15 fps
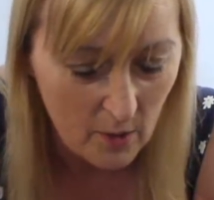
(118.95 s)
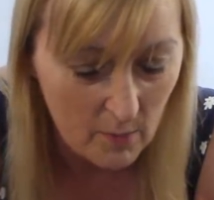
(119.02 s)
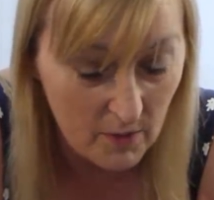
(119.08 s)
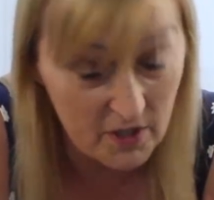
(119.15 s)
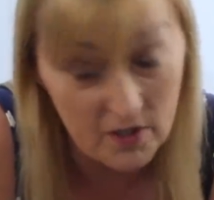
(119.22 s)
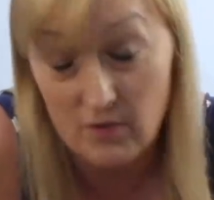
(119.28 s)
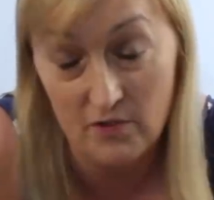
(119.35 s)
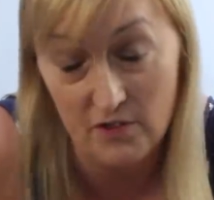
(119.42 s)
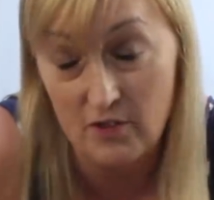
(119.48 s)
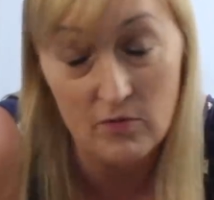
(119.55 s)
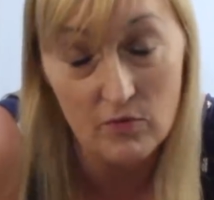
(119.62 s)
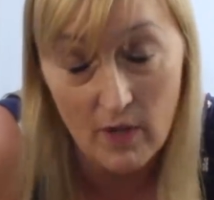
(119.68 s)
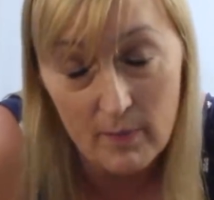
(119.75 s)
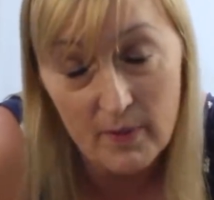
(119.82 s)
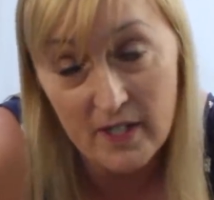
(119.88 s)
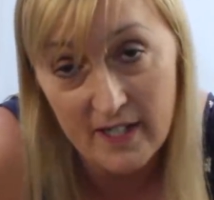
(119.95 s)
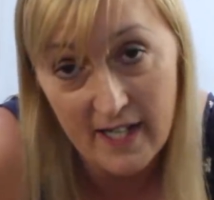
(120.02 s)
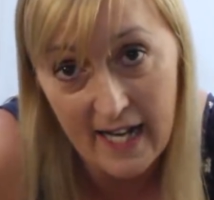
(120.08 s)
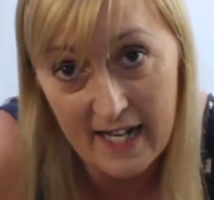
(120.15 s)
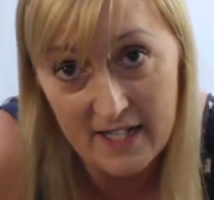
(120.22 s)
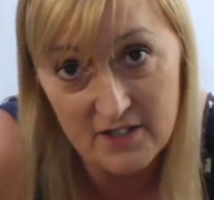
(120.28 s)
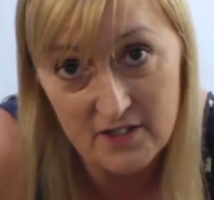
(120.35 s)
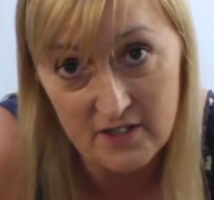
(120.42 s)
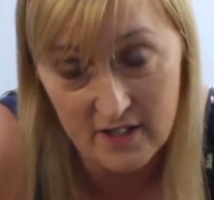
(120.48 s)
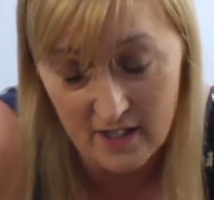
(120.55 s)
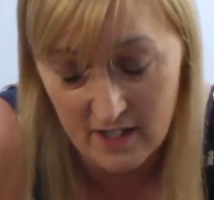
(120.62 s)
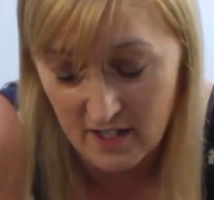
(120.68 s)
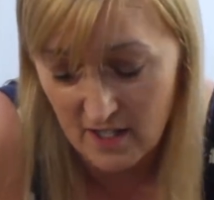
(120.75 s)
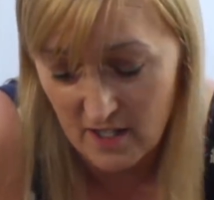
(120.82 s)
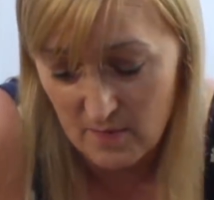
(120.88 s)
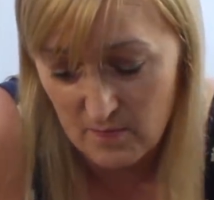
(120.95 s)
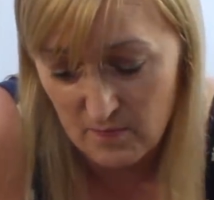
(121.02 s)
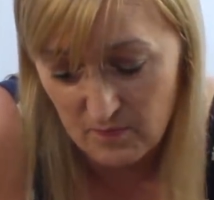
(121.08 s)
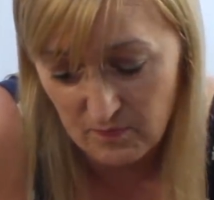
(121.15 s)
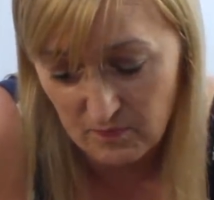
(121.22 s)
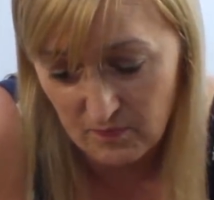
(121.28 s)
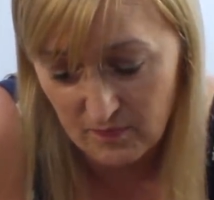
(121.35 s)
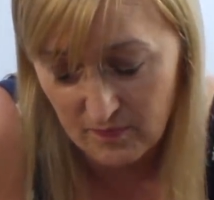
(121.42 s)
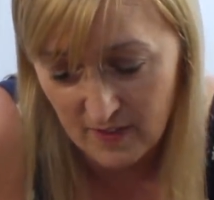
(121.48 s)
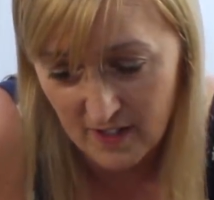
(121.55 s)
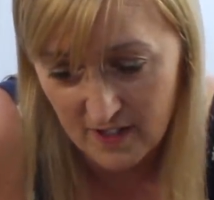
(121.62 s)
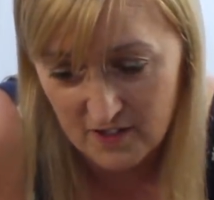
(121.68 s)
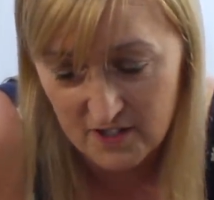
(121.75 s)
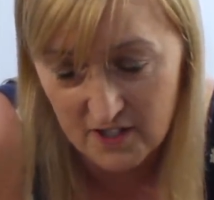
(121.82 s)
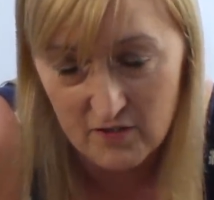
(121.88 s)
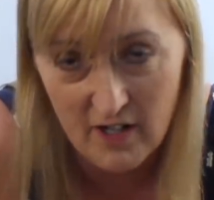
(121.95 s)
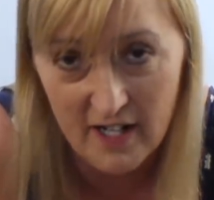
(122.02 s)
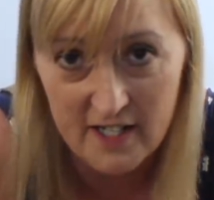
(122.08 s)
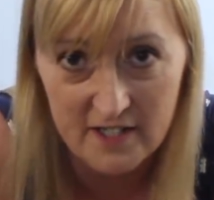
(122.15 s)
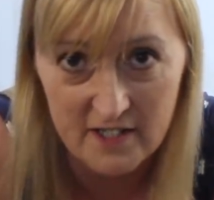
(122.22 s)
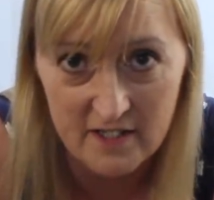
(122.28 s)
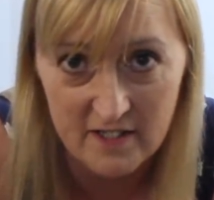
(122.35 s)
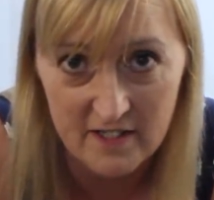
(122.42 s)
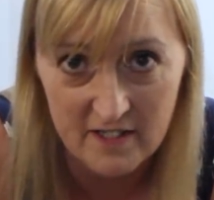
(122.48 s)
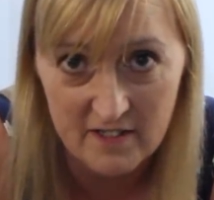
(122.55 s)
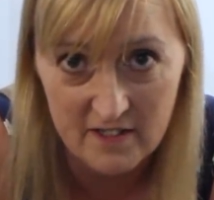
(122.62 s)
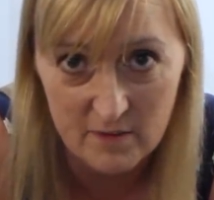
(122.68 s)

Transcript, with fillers: But the, the rubber had, um, had degraded, it